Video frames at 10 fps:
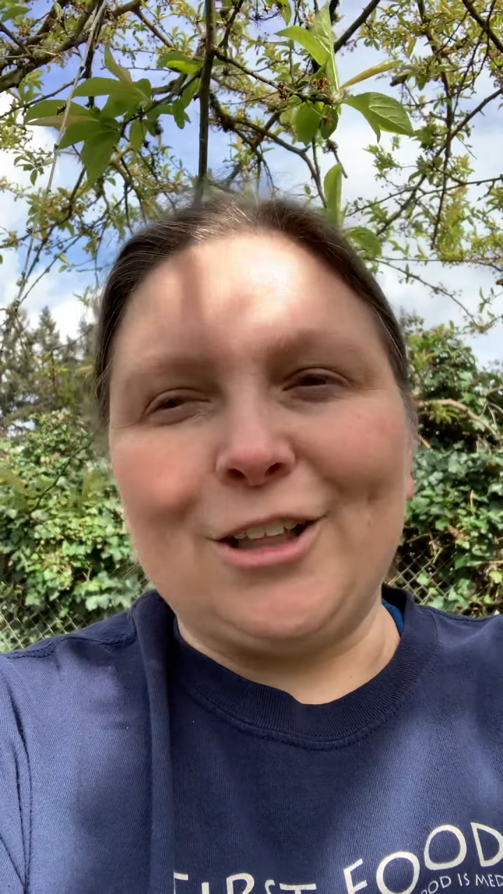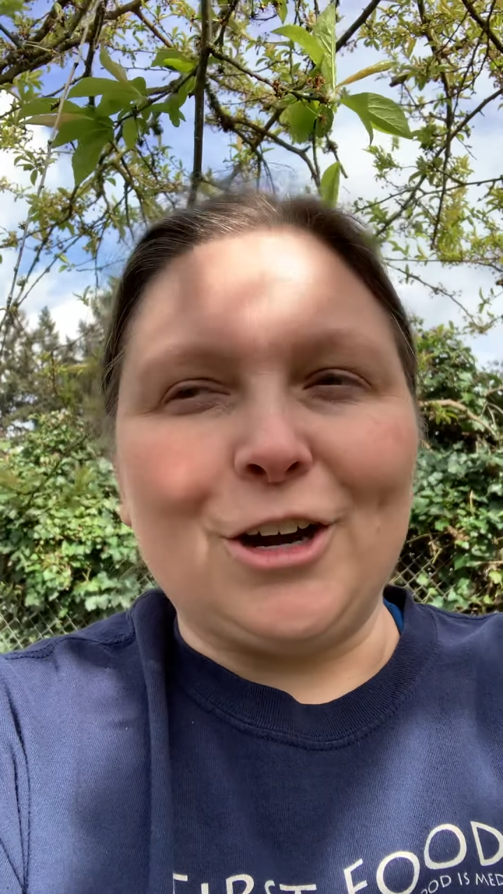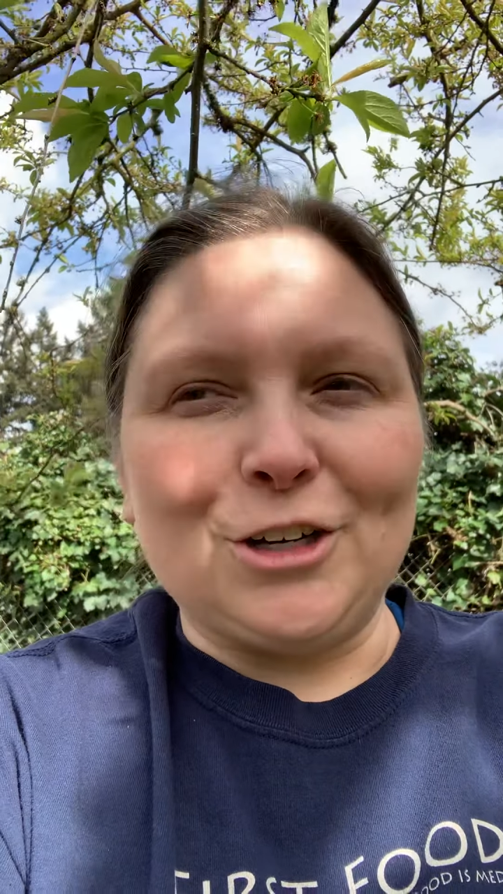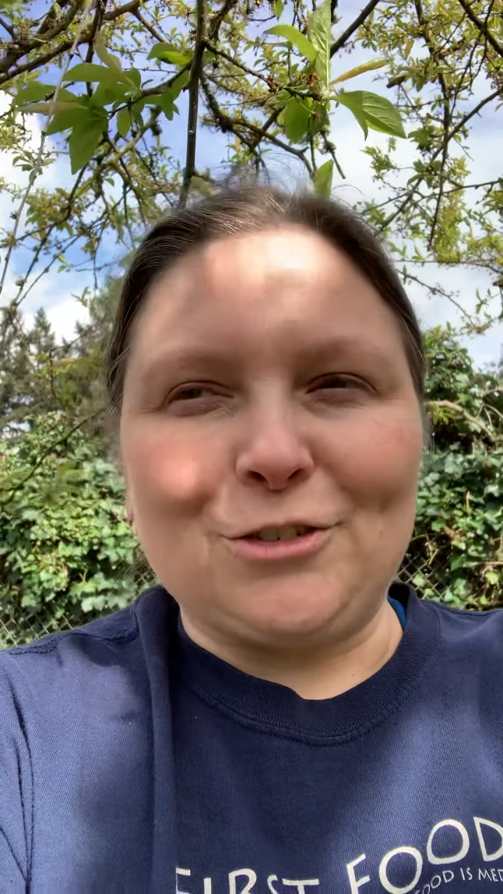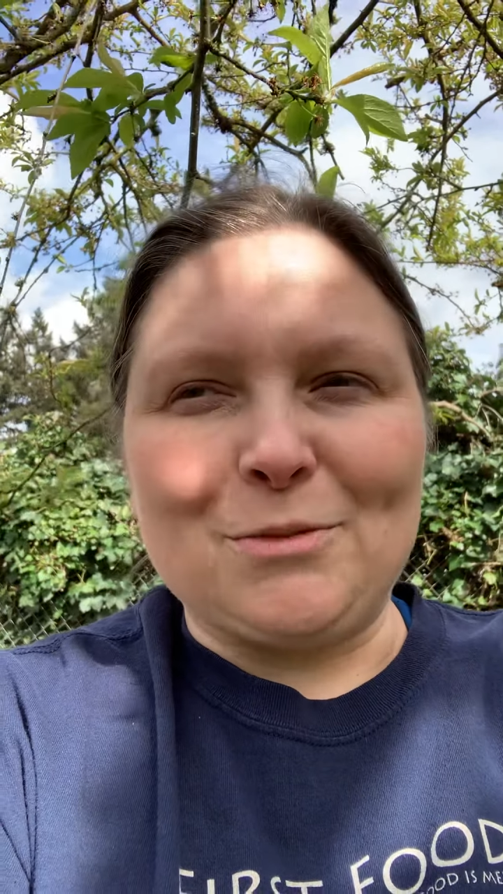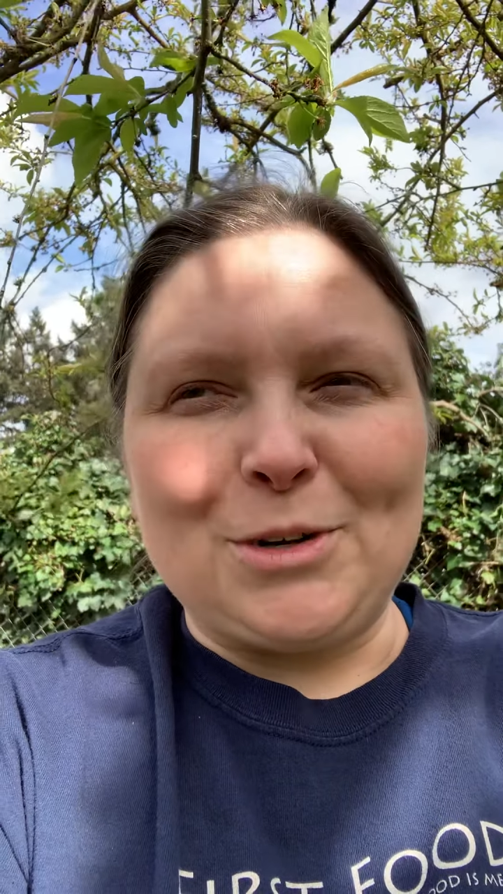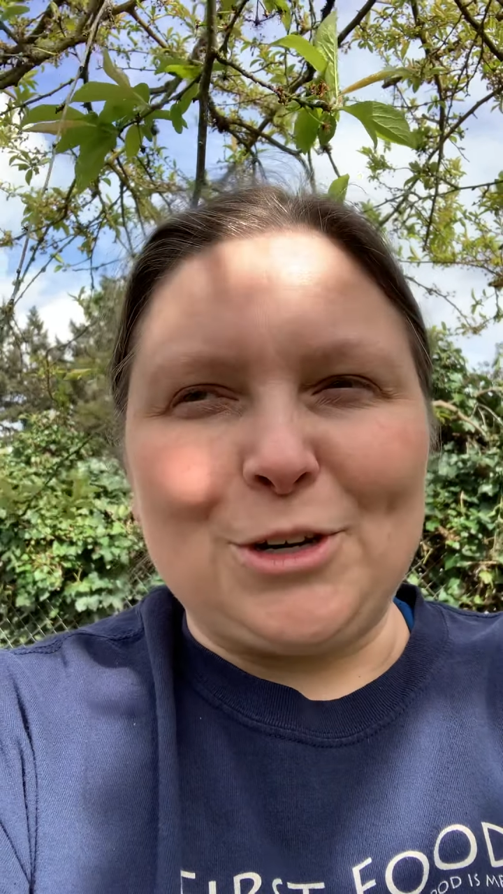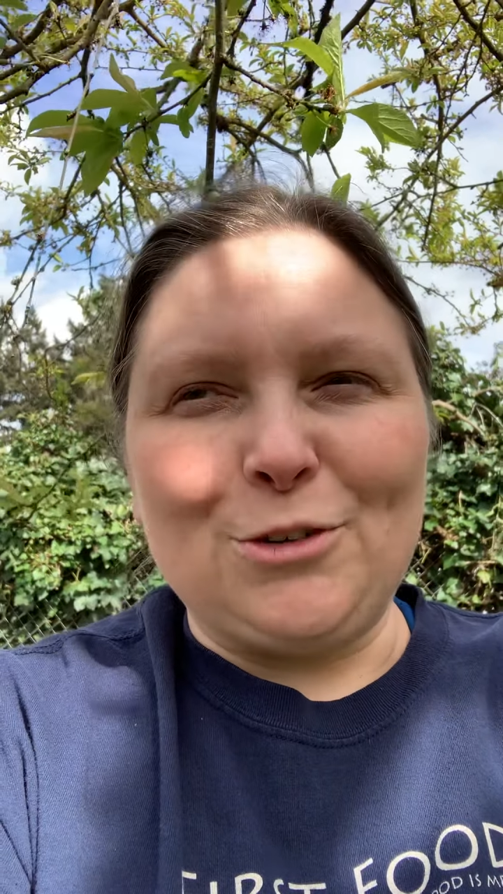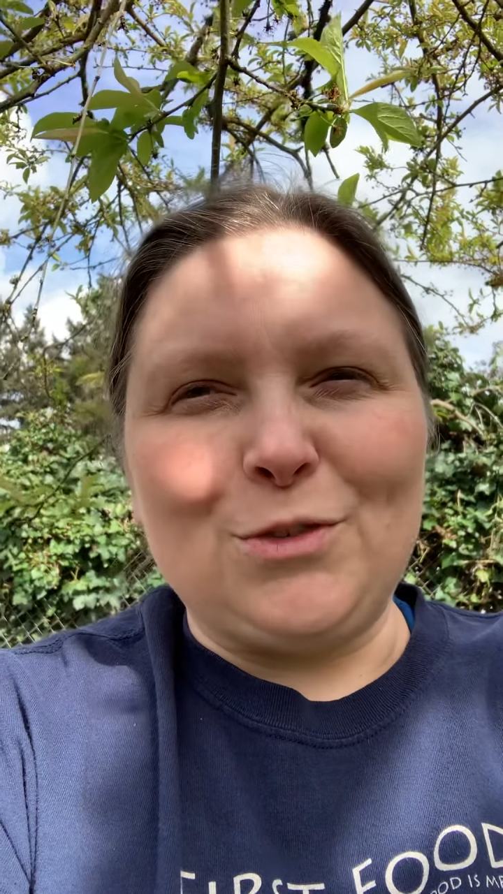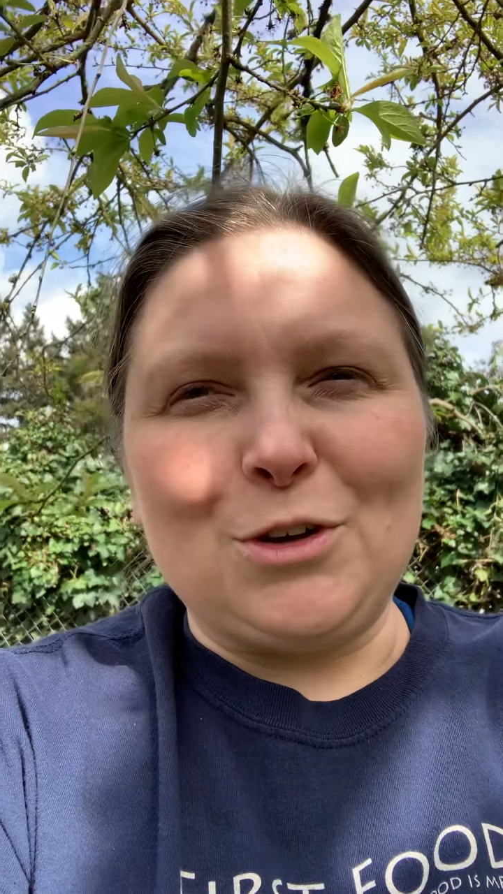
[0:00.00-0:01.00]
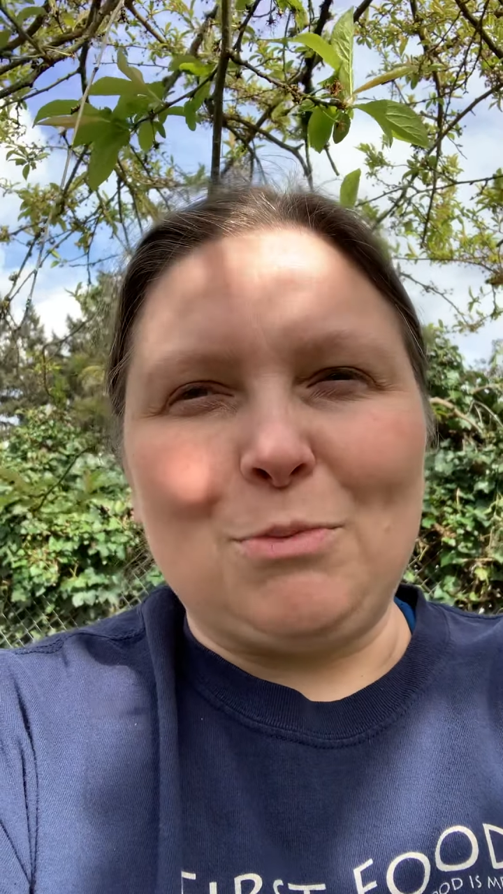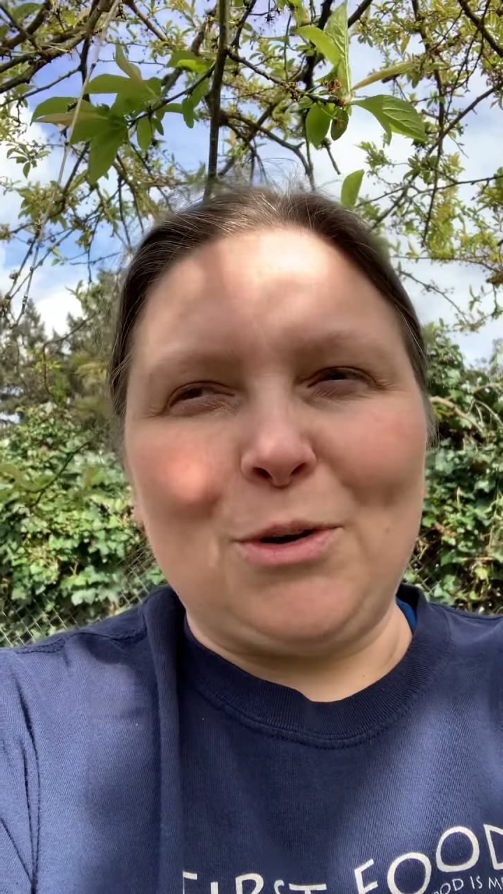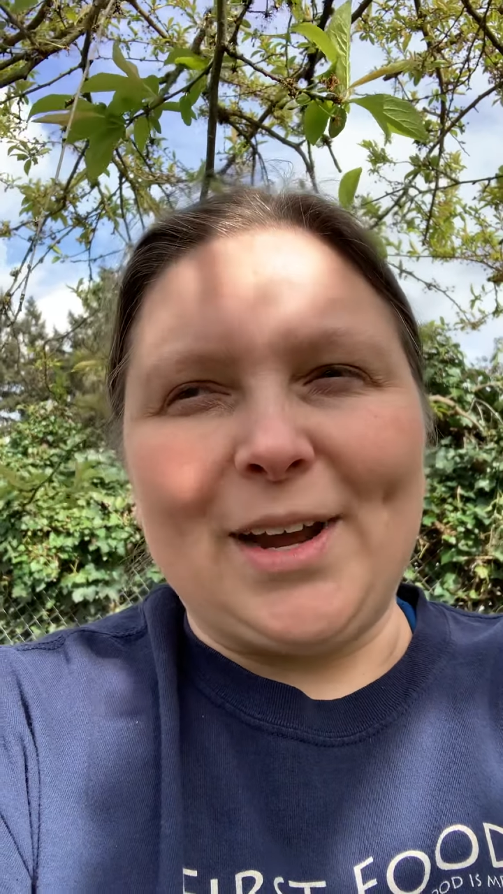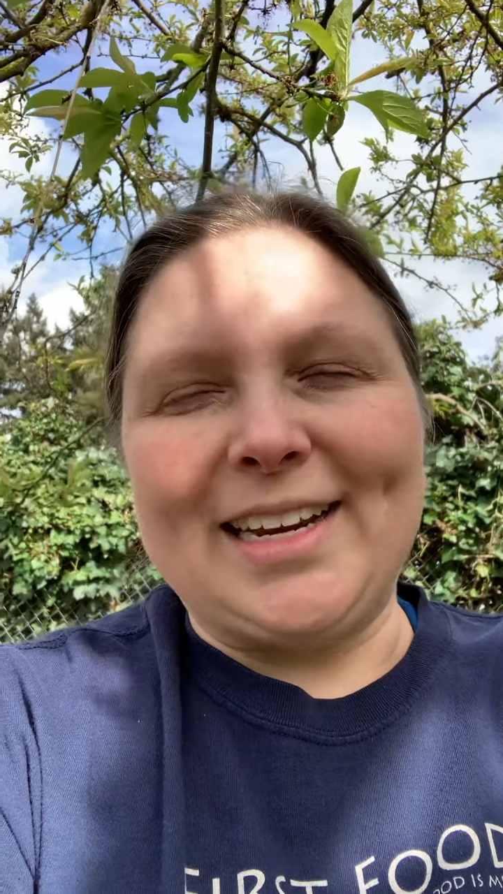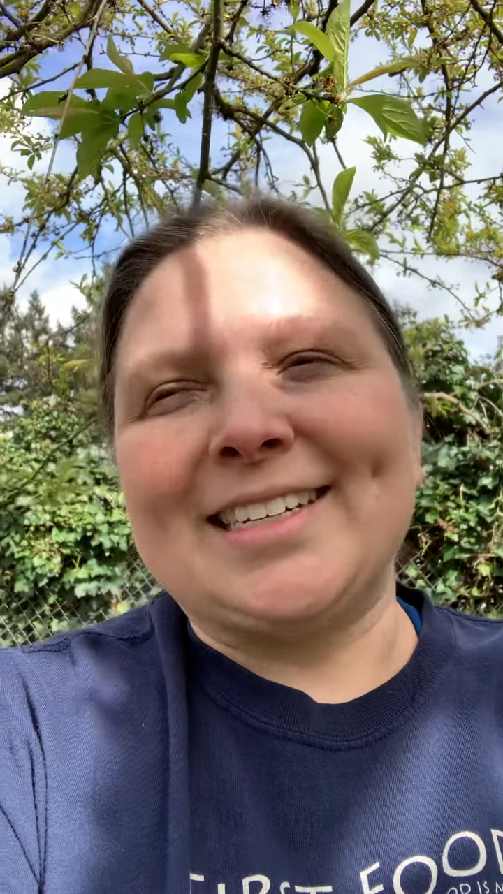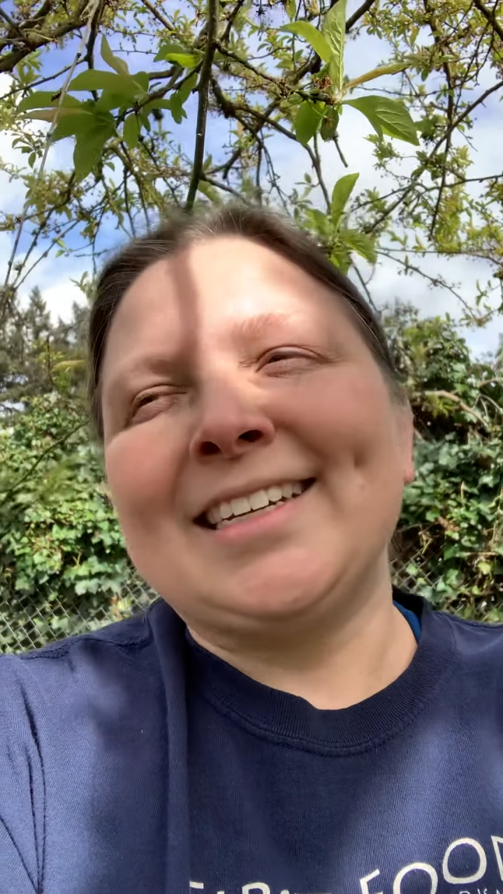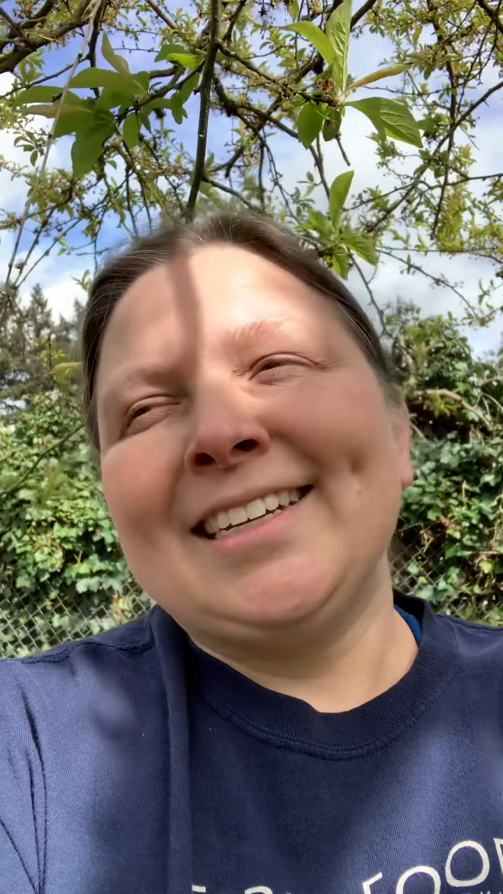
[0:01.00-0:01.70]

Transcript: large from a new viewpoint.